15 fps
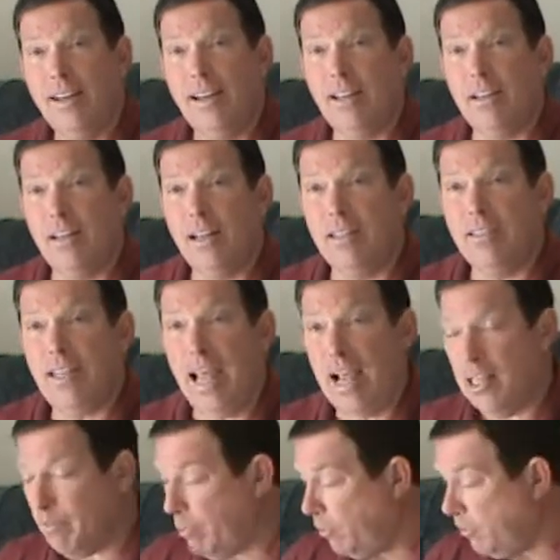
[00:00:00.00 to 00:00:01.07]
and the
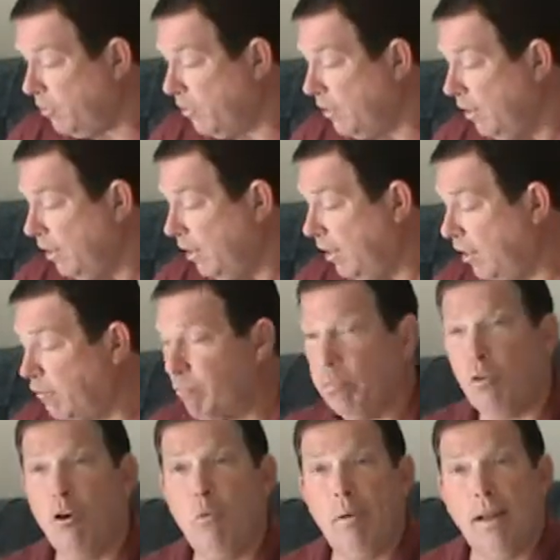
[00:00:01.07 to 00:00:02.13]
tax burdens of
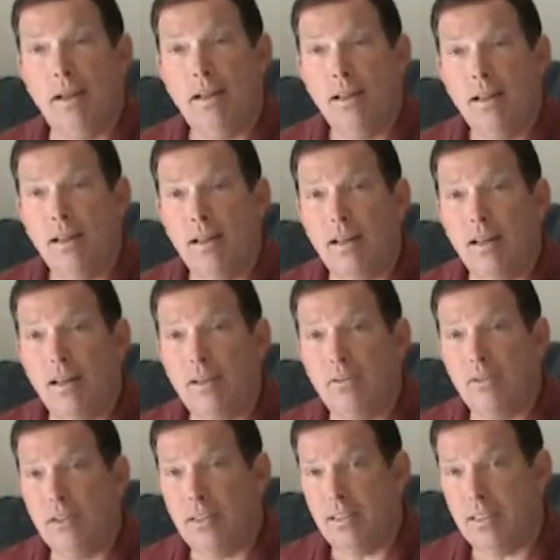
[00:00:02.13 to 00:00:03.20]
probate.
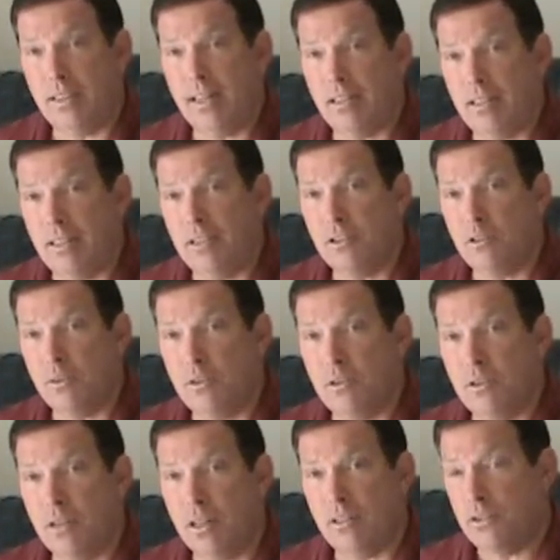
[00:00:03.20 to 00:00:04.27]
That deals
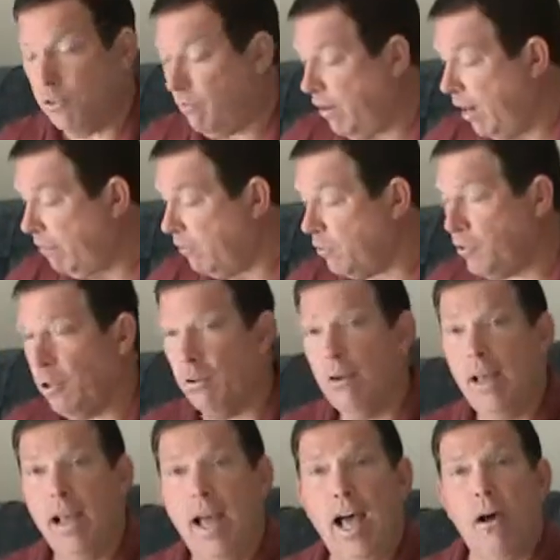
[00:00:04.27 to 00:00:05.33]
with the survivors. So
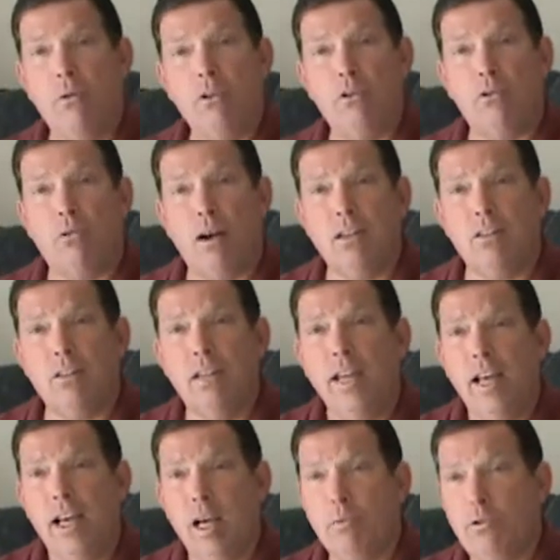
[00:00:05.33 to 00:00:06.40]
how a trust
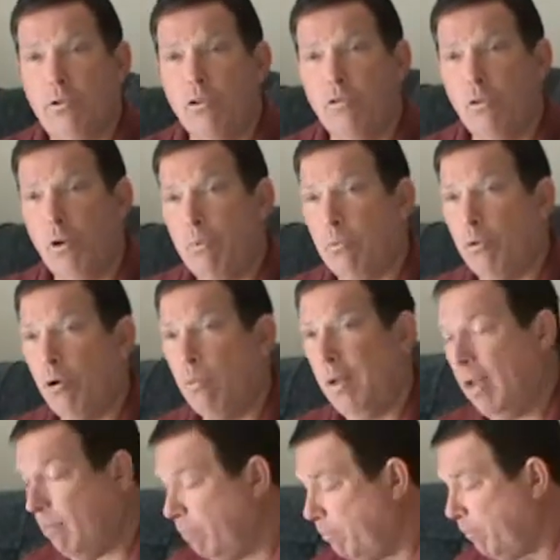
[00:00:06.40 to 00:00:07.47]
helps you avoid
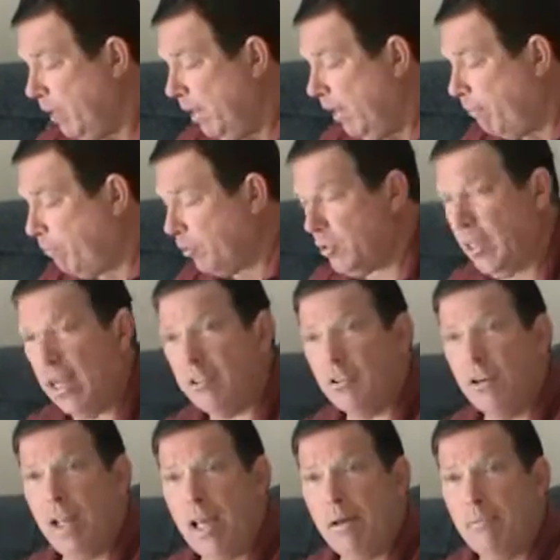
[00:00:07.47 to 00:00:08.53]
probate and protect
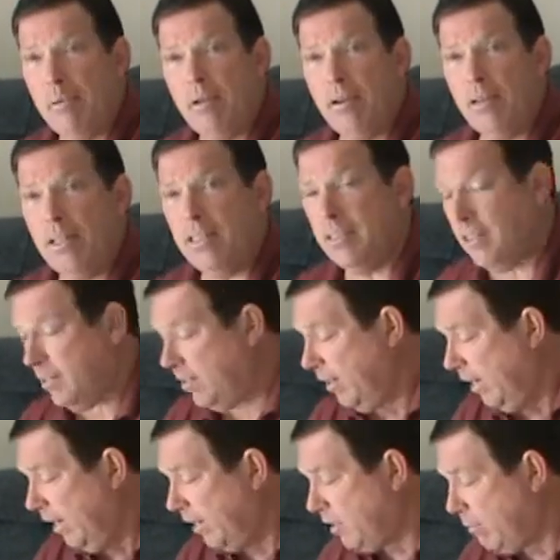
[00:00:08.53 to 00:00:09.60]
your liabilities.
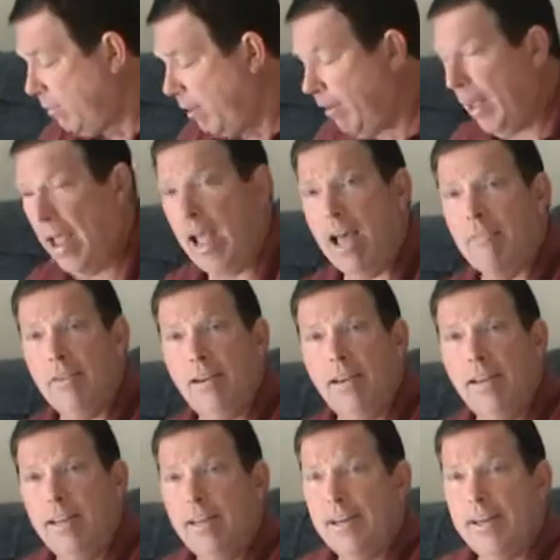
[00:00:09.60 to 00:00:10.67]
It's about
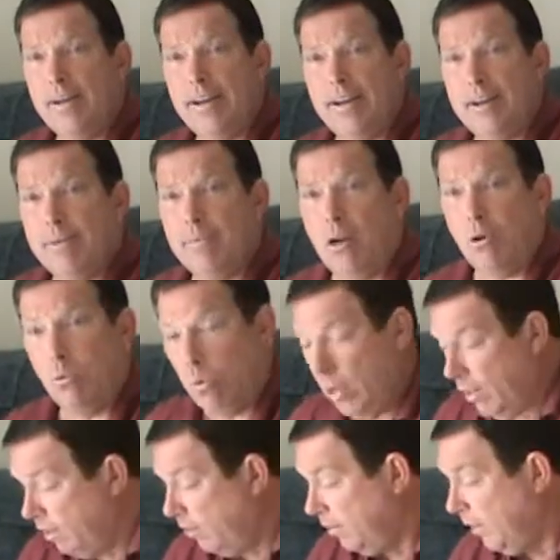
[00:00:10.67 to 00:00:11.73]
having a
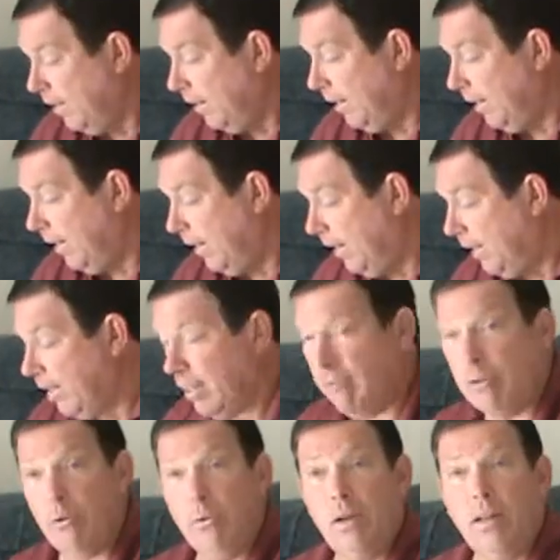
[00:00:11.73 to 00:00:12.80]
will, a
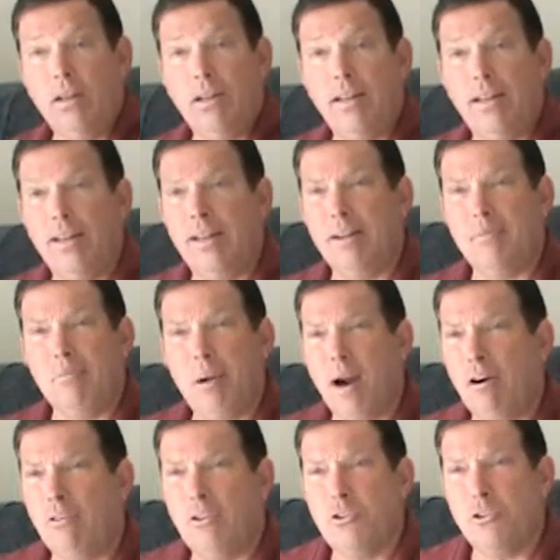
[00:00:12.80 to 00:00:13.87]
living will,
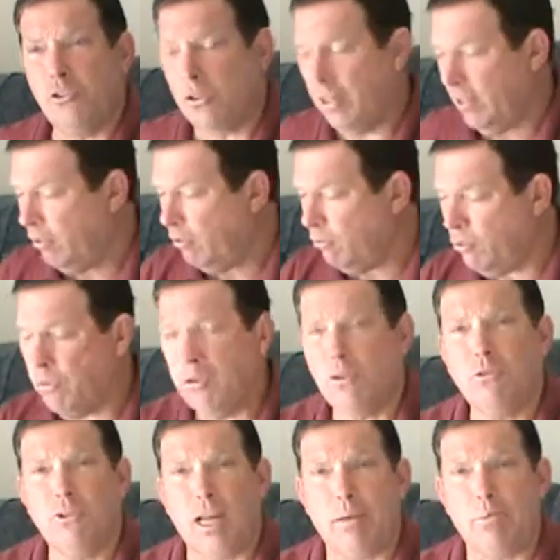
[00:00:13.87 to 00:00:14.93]
power of attorney, doing
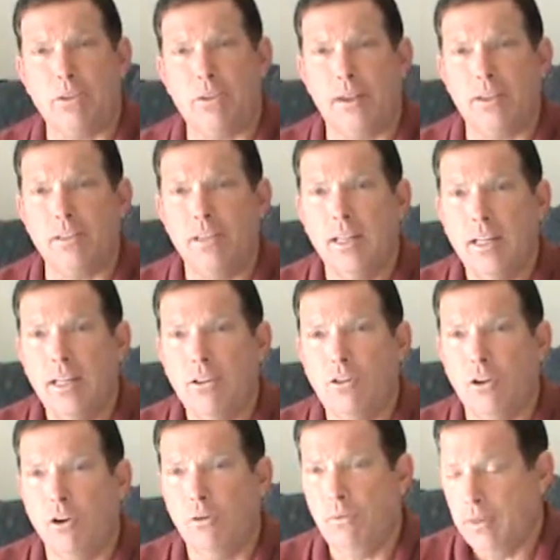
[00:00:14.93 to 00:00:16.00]
those types of things.
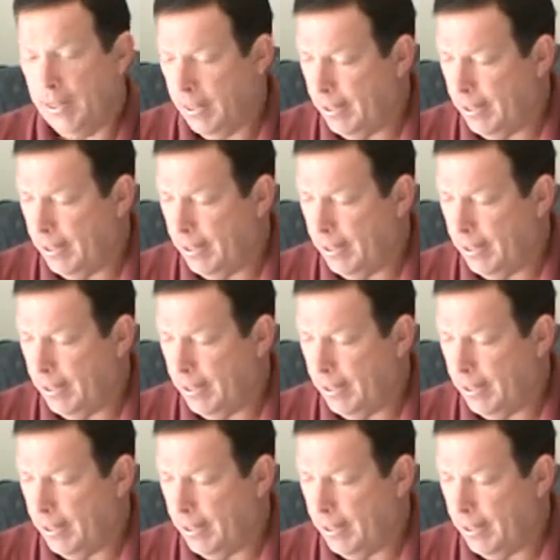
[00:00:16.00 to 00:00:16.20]
So